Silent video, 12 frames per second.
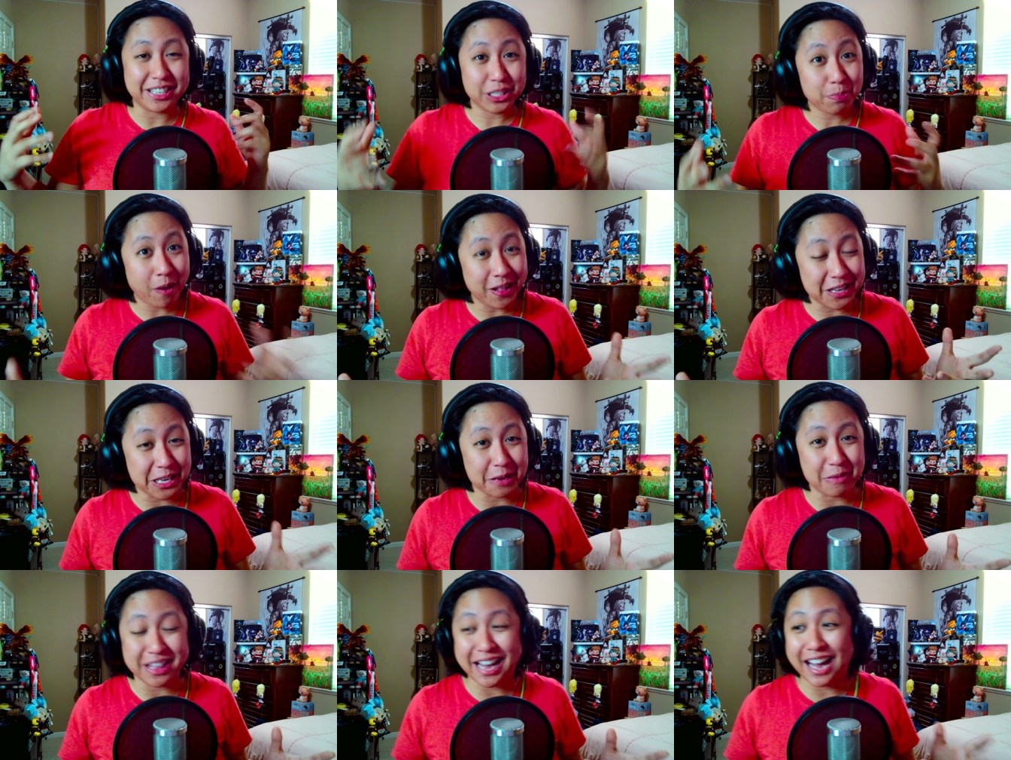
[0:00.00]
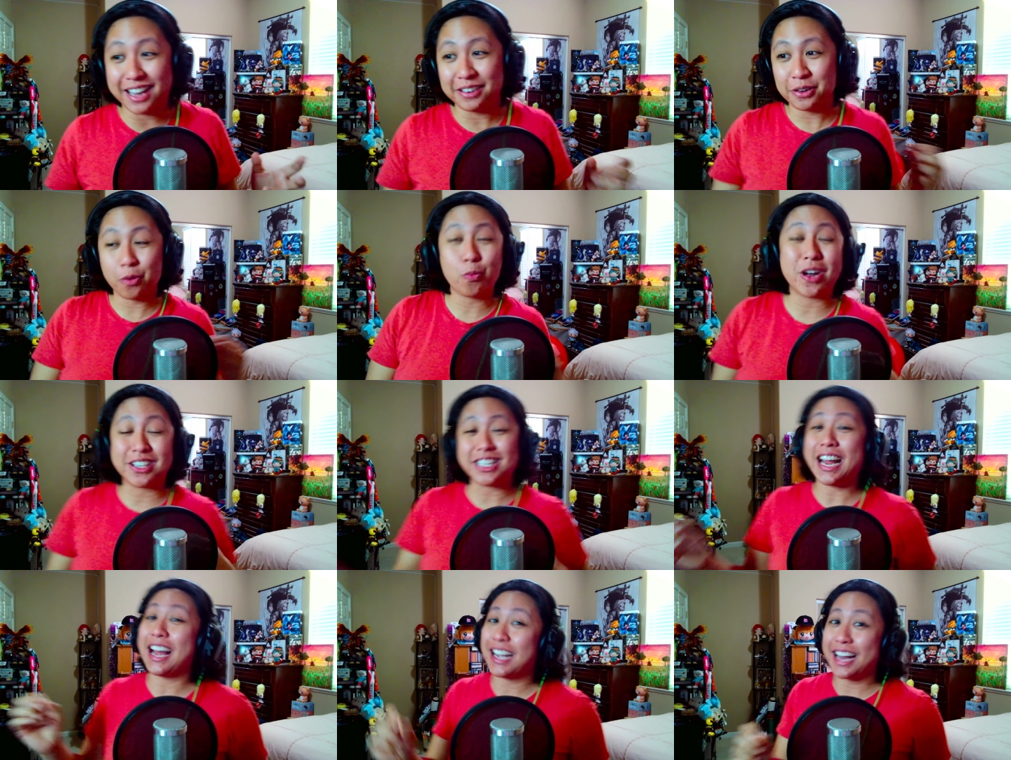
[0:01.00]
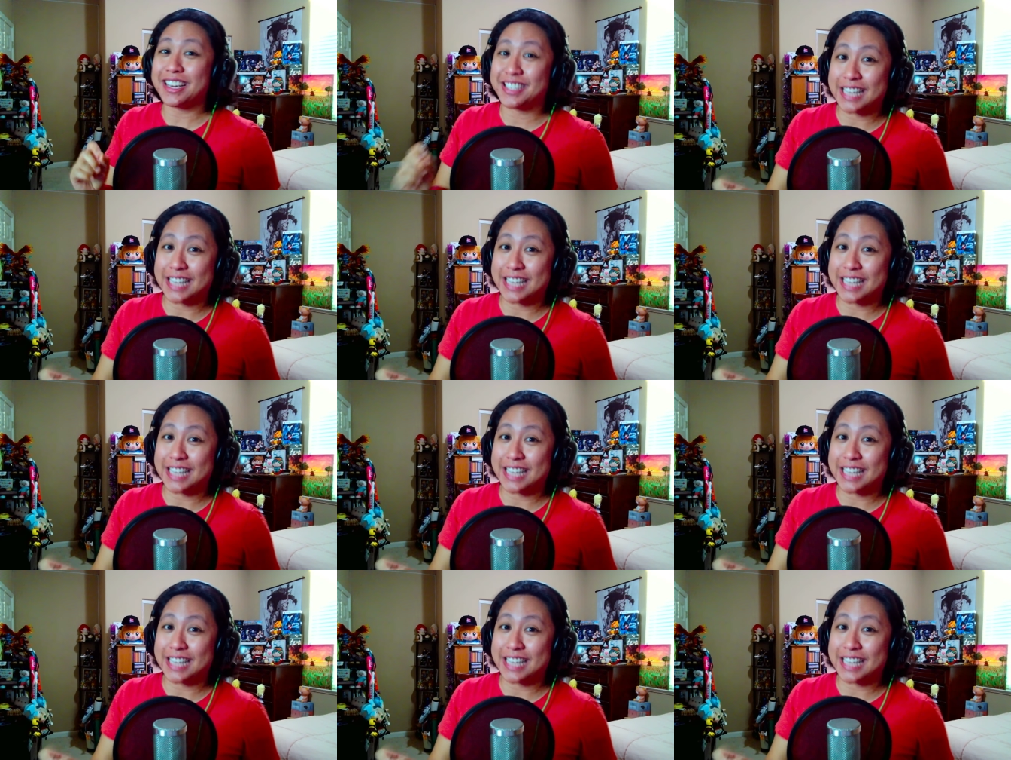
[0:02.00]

It's probably gonna be that. Which I gotta